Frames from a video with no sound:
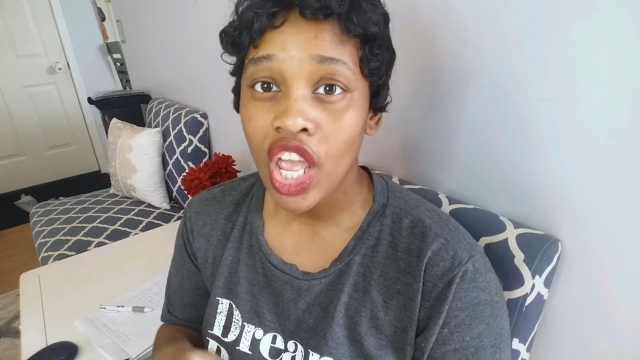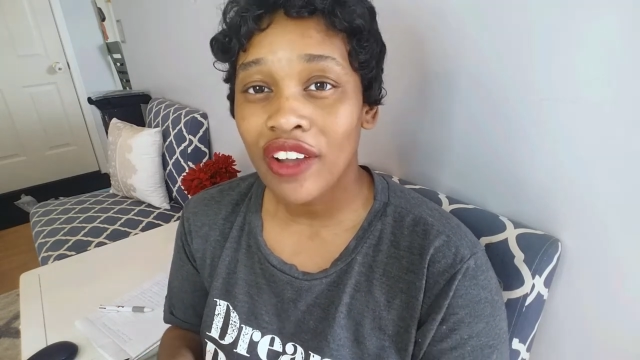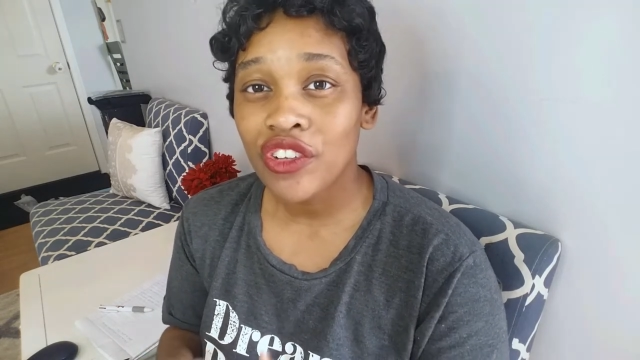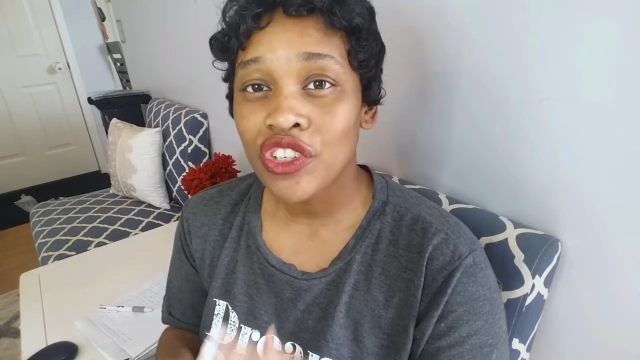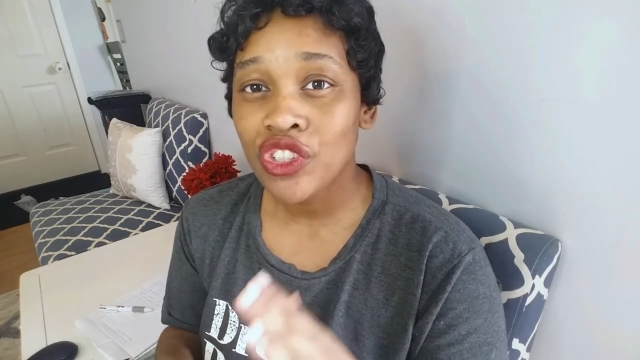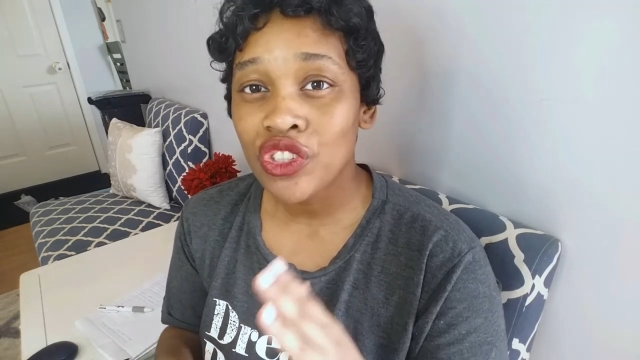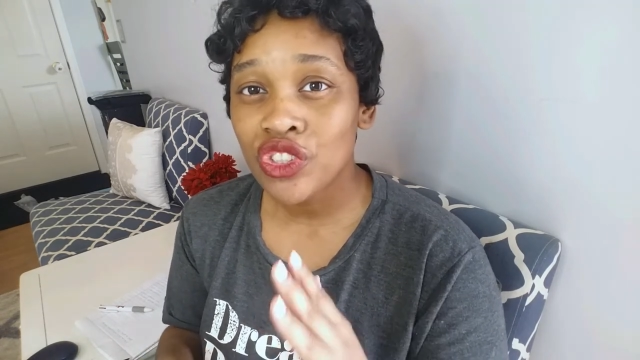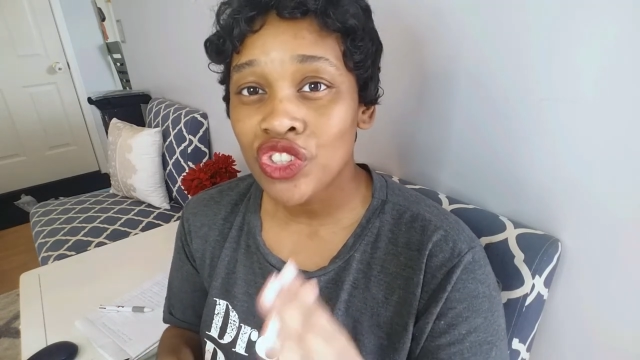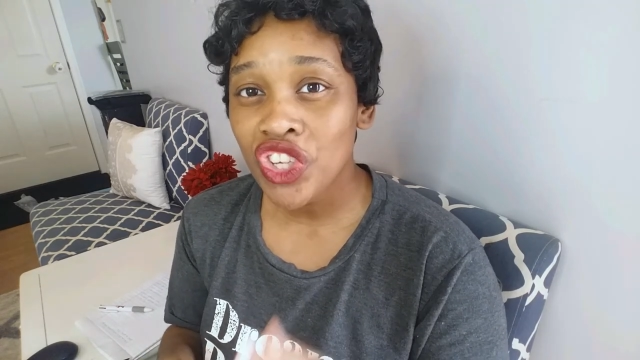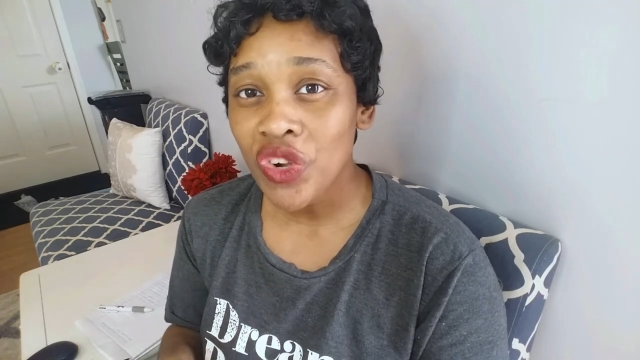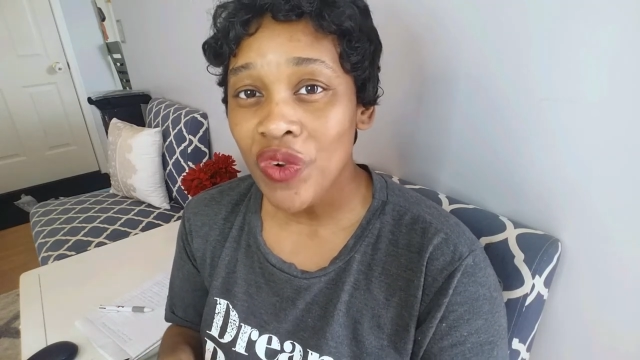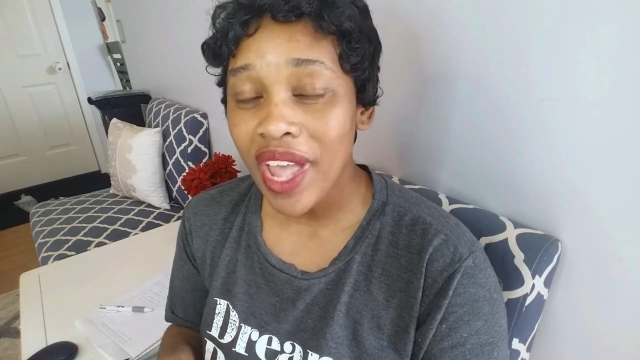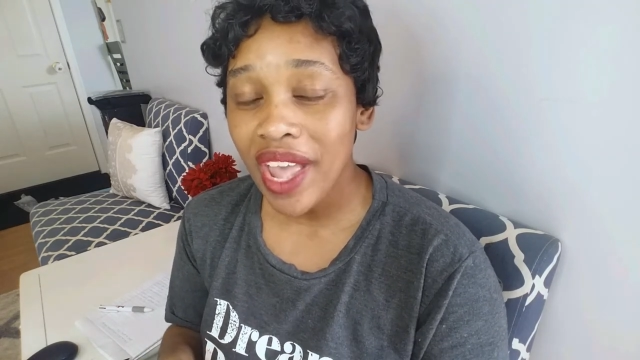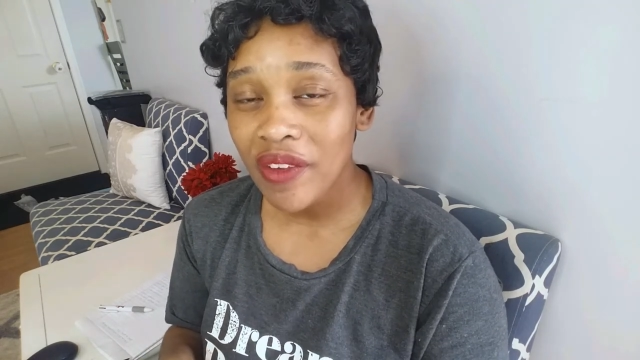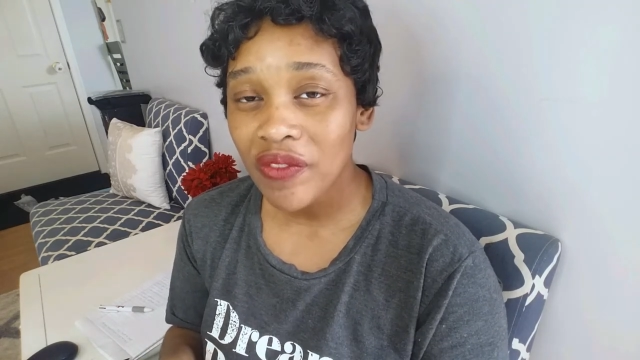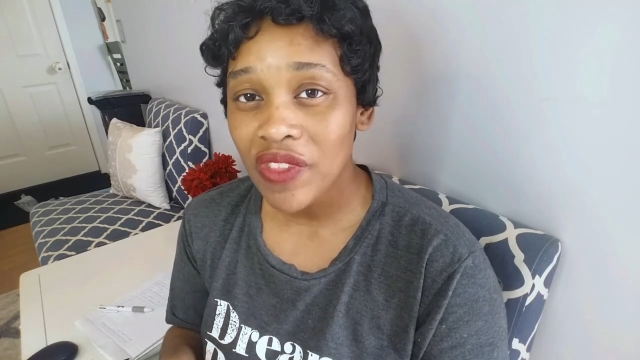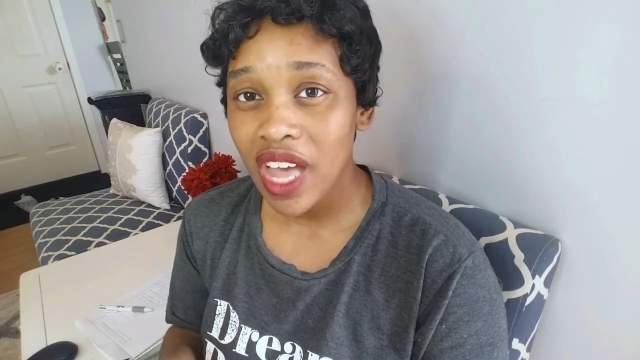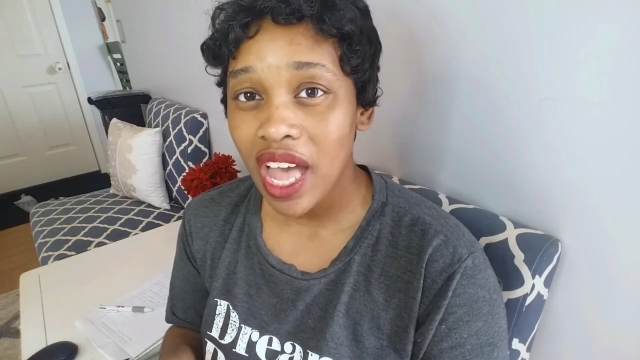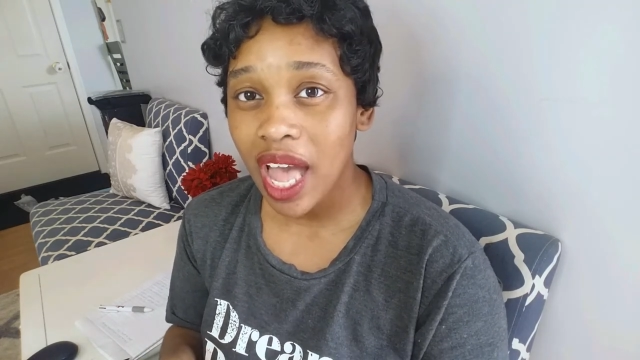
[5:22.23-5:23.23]
Now you do
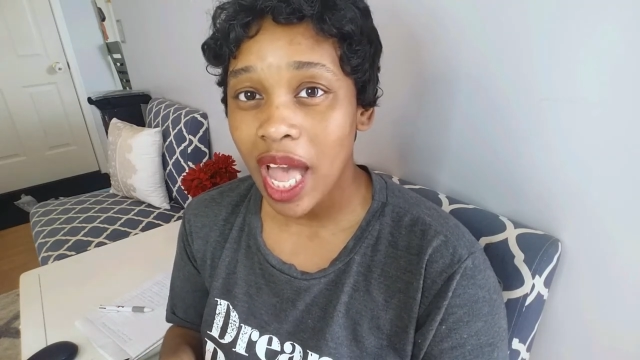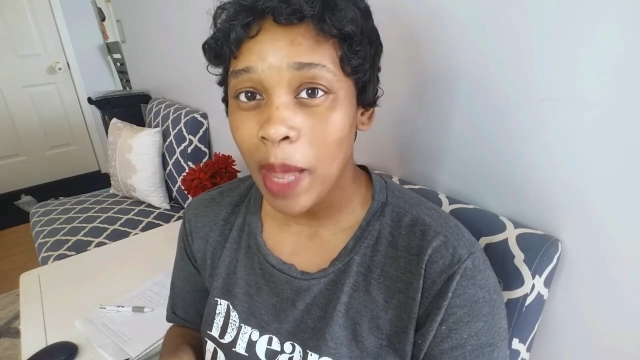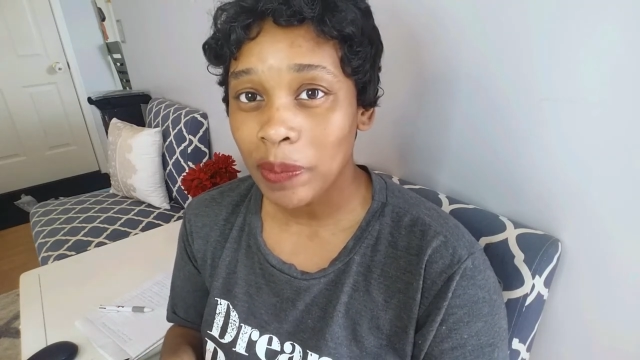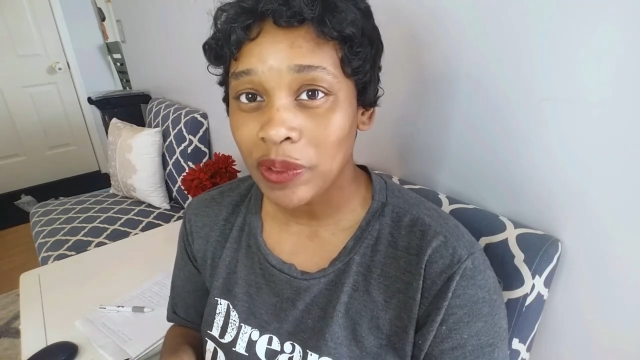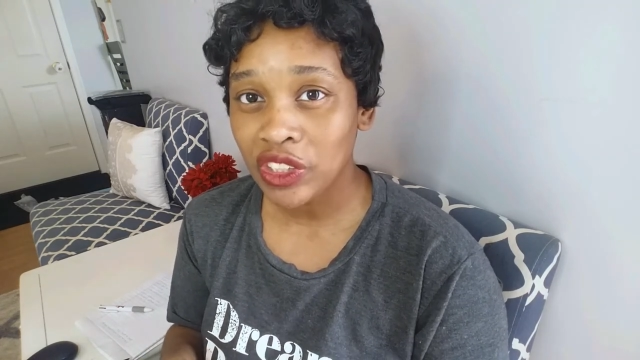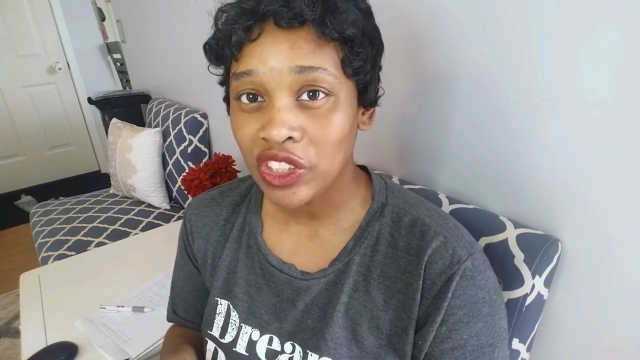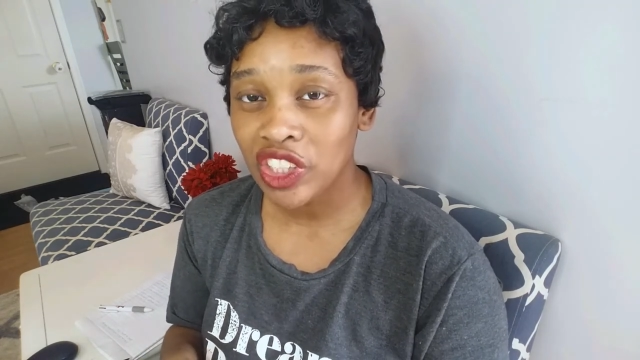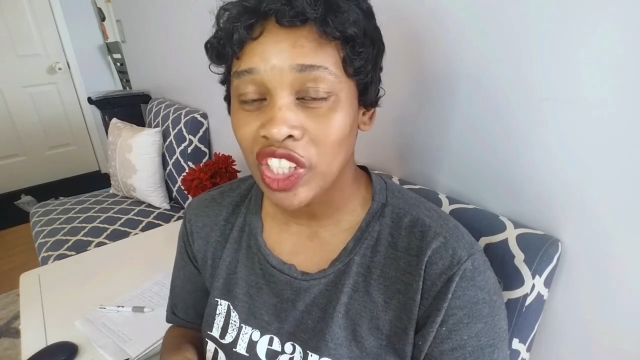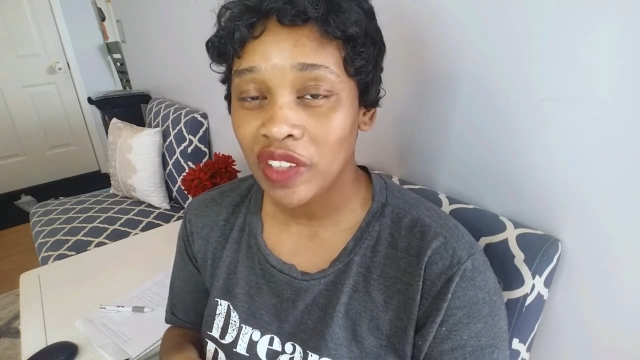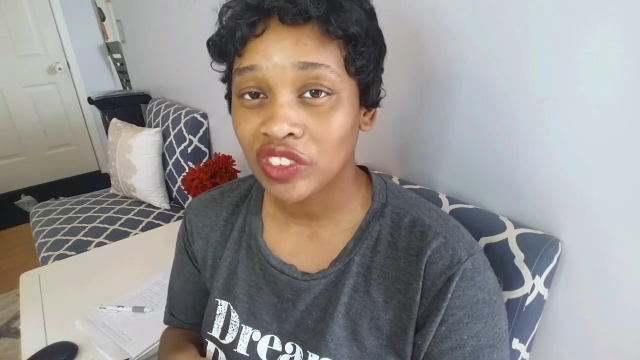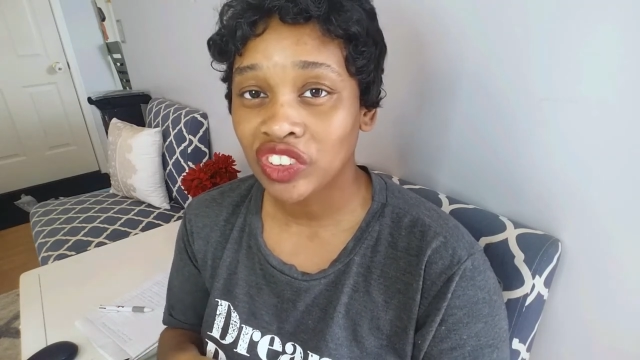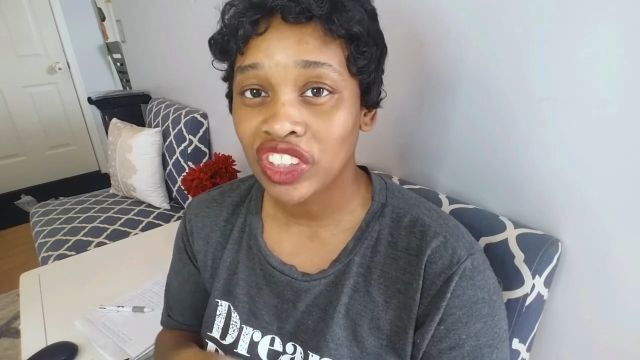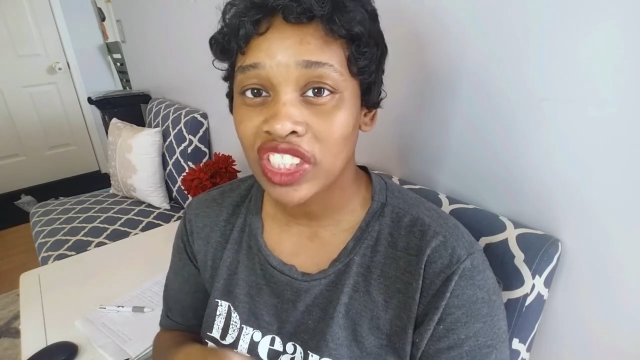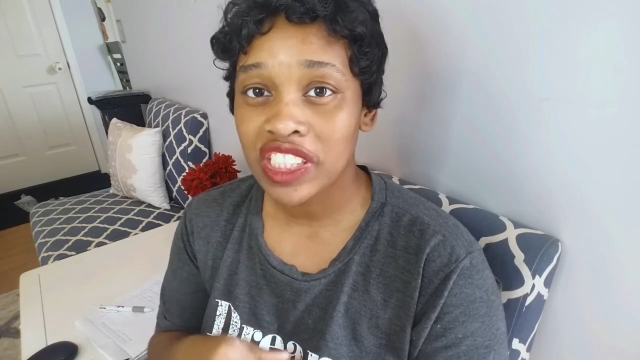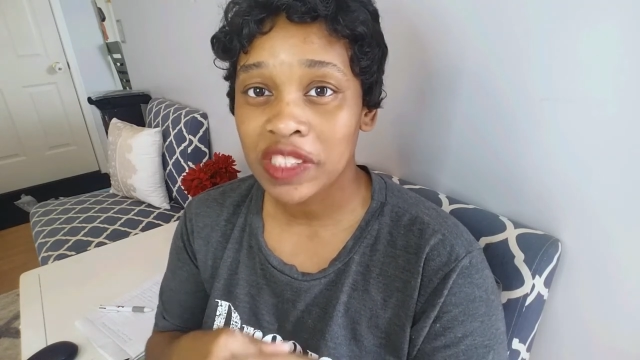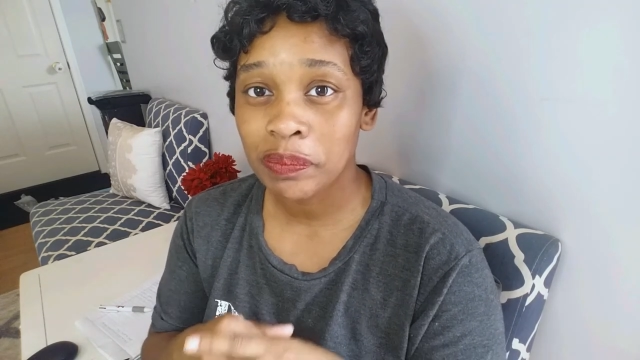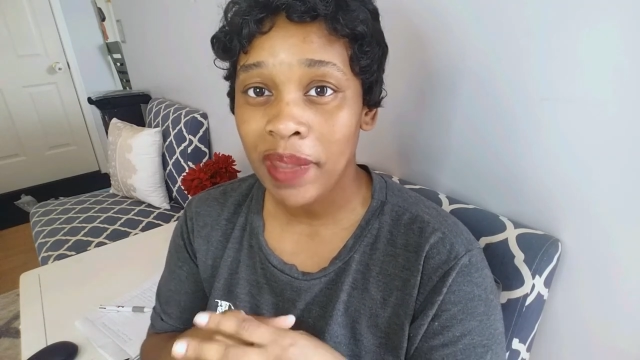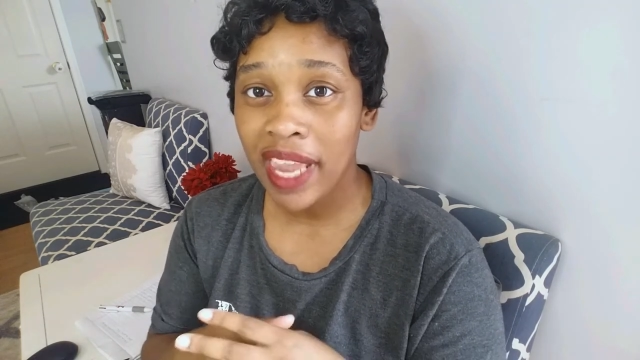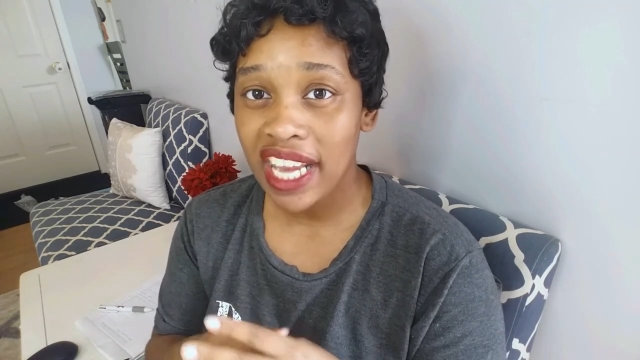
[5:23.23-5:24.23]
have the option of
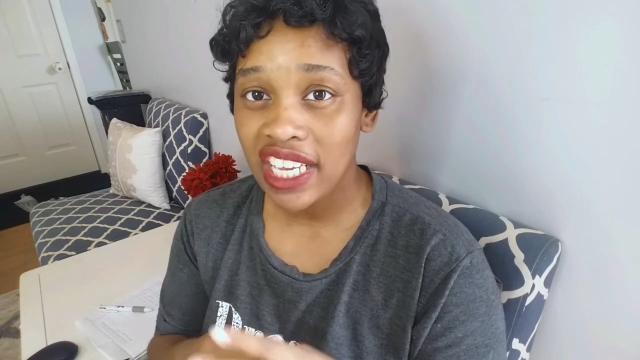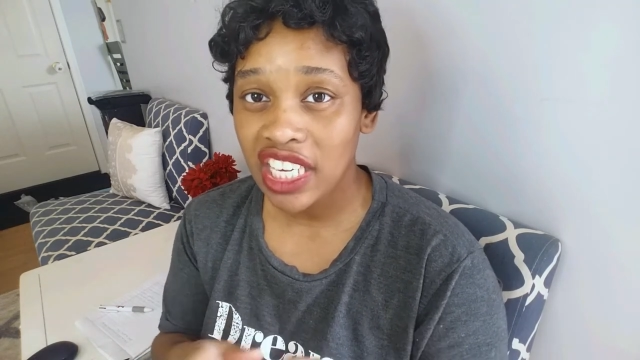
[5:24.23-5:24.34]
just